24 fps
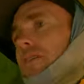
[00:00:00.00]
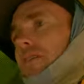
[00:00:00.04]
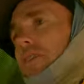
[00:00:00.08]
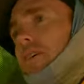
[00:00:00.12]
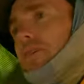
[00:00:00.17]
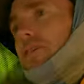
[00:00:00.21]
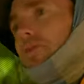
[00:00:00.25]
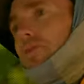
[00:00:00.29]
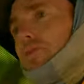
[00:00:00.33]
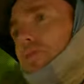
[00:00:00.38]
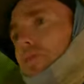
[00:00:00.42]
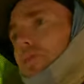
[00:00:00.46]

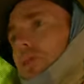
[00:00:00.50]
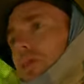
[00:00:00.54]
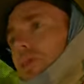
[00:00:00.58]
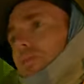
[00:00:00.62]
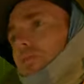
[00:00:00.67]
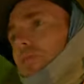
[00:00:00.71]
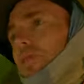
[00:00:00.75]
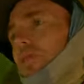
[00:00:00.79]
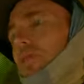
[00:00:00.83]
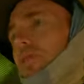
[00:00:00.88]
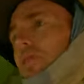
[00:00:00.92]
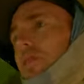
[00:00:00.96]
Day
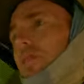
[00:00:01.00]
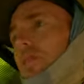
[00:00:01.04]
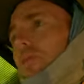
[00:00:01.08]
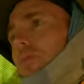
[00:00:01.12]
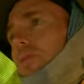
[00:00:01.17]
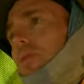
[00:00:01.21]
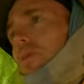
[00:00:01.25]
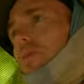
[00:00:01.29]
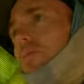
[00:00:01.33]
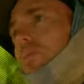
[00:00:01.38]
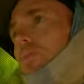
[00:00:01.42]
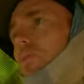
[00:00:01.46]
three we did
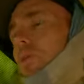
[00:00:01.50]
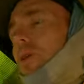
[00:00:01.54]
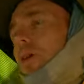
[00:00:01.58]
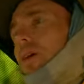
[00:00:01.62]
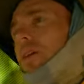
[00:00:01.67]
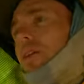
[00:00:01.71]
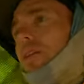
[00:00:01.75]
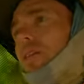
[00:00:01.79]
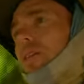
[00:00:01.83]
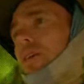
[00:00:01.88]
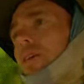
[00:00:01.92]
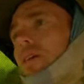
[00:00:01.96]

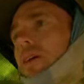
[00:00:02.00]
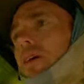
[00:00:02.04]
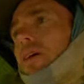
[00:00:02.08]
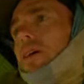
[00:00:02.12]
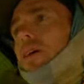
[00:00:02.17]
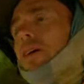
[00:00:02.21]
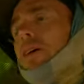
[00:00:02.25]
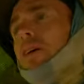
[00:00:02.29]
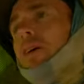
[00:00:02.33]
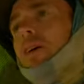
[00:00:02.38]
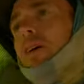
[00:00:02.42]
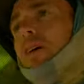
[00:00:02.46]
one.
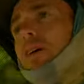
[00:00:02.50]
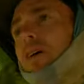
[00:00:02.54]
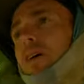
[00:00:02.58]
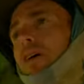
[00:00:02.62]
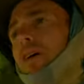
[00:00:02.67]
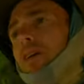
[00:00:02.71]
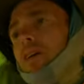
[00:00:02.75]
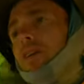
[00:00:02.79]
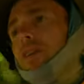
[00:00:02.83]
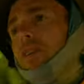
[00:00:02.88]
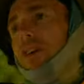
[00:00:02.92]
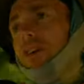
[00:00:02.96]

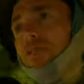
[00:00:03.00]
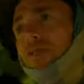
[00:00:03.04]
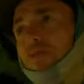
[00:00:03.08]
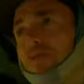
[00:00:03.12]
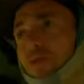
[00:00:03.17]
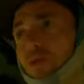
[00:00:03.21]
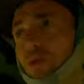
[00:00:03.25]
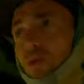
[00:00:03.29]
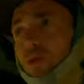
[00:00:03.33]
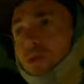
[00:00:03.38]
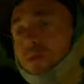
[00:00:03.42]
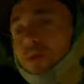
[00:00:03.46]
Day
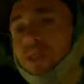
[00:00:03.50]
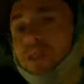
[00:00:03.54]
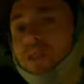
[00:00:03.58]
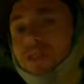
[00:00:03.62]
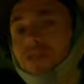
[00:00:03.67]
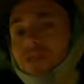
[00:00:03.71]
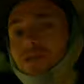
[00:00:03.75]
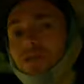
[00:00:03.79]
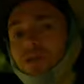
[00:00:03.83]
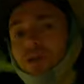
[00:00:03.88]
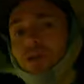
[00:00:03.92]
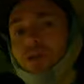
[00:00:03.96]
four we
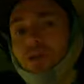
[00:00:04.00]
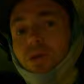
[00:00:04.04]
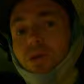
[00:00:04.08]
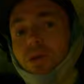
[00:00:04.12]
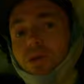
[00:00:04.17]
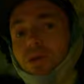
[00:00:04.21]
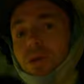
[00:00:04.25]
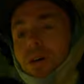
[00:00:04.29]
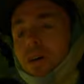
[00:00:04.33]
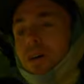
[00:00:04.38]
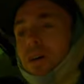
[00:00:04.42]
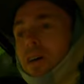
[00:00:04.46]
did
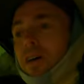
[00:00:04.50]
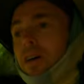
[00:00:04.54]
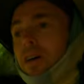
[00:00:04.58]
two.